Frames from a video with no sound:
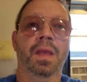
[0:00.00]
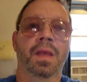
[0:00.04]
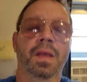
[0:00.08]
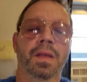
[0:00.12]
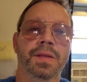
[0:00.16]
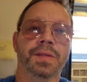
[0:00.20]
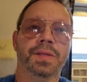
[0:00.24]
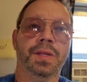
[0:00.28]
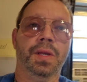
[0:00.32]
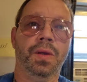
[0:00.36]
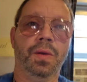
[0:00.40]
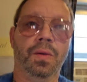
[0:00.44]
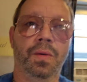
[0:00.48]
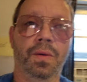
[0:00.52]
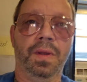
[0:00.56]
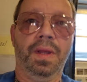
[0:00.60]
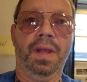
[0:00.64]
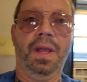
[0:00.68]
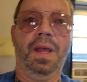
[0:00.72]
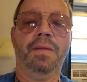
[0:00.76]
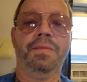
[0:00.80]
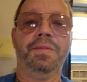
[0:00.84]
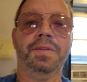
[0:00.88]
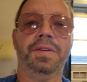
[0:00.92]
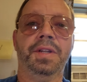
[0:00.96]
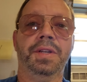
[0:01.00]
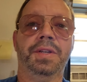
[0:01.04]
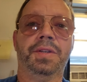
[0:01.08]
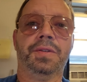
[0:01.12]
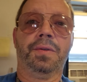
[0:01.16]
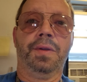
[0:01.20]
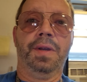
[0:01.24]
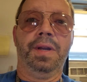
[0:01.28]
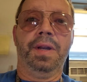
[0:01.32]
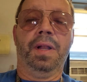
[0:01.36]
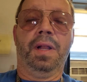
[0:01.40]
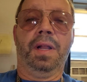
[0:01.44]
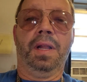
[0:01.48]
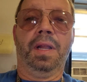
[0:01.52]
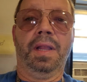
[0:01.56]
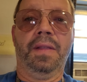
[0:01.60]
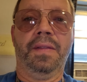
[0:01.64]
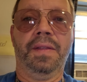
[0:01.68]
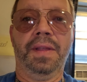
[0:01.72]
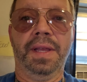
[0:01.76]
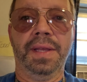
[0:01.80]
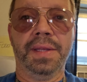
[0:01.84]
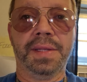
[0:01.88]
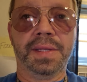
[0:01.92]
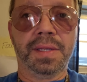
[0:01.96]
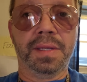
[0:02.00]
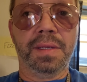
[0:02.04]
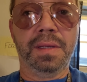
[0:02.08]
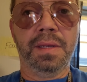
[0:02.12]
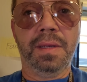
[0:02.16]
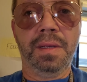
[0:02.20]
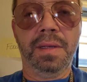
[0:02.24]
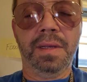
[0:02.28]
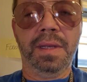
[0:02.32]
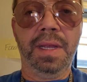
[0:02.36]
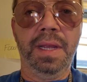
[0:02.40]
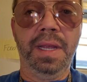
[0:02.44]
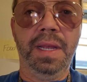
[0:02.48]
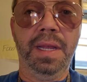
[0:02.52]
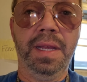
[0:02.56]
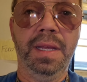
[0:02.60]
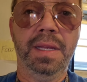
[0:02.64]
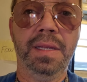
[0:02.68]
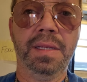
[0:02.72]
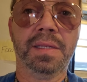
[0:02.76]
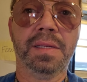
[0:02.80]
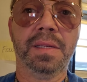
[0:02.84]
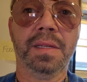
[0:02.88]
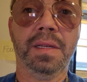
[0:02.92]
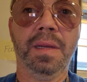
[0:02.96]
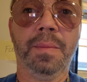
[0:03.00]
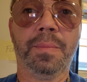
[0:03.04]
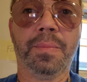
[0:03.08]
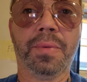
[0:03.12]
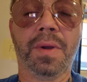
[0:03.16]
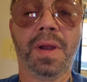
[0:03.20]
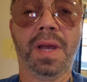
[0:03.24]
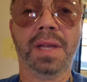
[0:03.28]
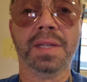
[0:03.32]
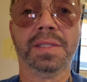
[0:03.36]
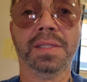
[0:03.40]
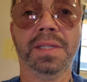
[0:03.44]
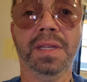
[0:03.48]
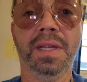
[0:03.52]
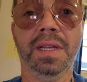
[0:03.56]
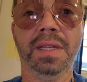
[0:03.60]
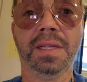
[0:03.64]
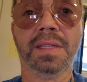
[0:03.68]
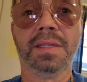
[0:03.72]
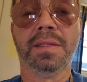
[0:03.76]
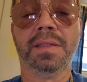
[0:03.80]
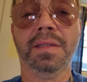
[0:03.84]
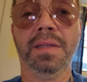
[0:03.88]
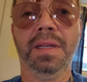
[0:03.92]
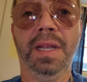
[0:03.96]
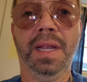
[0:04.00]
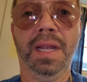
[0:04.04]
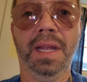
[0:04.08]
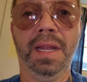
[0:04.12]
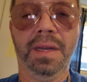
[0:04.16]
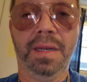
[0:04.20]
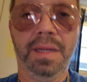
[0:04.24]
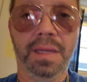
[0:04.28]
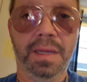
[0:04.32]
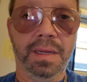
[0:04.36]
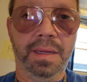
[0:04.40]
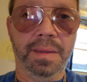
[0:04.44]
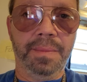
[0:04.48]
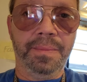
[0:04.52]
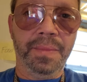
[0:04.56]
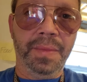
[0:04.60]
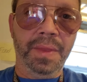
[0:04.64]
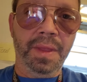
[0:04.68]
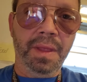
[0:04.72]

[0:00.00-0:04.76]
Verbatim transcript: so having to treat all of this is a process and uh,